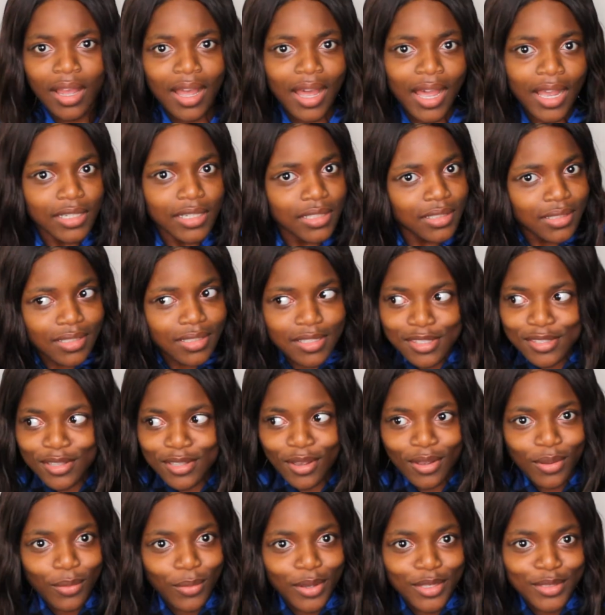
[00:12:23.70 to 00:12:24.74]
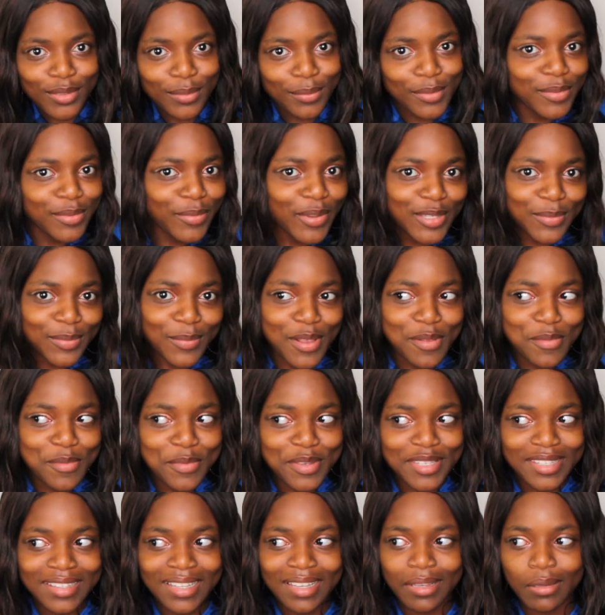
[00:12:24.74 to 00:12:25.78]
i didn't talk what do you mean where's
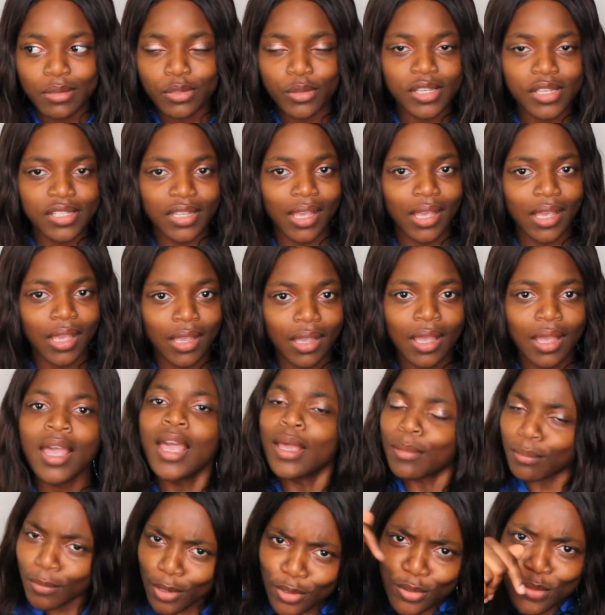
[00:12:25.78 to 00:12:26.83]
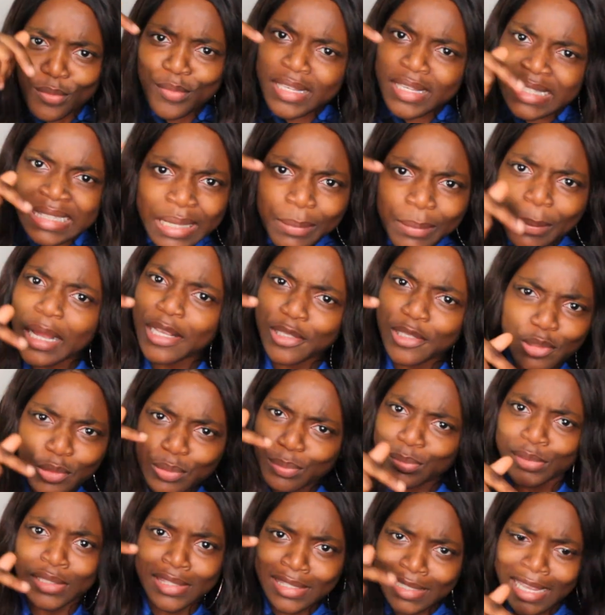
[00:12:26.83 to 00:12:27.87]
his name she was like but no means name has
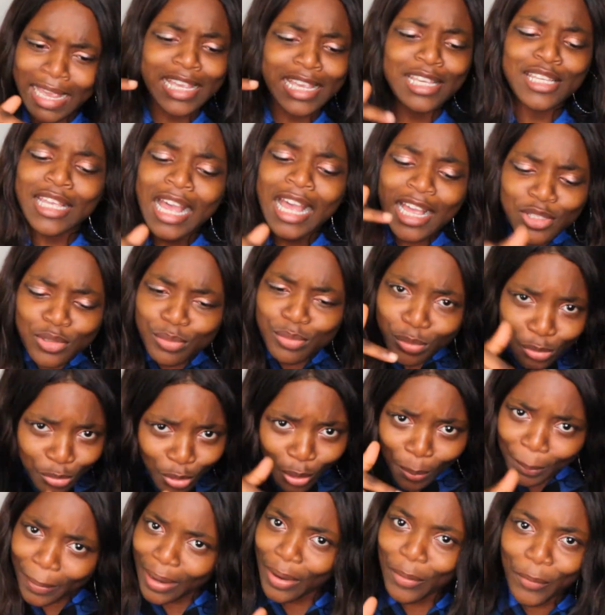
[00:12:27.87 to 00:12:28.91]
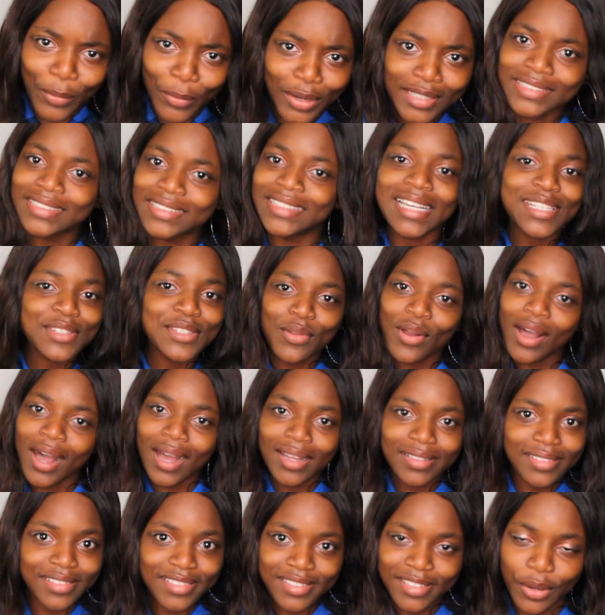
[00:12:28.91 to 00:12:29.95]
to be there. It has to be number one. There's no
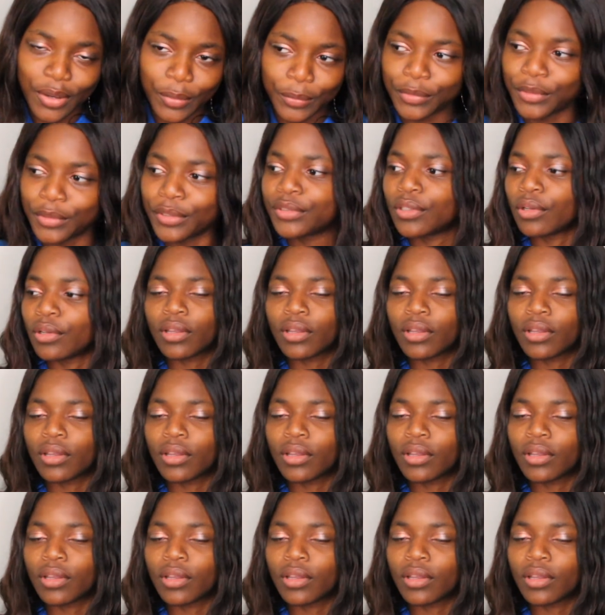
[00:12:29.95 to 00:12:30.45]
how this girl will not